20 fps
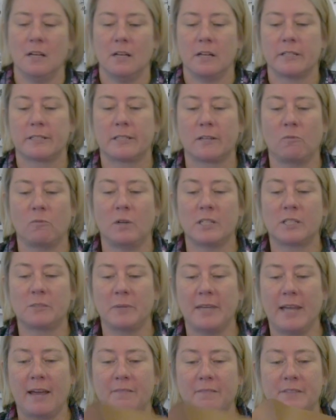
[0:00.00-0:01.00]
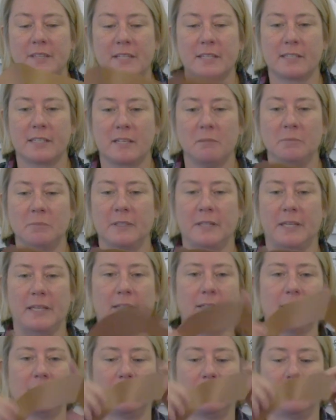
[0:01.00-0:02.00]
So once we have this complete,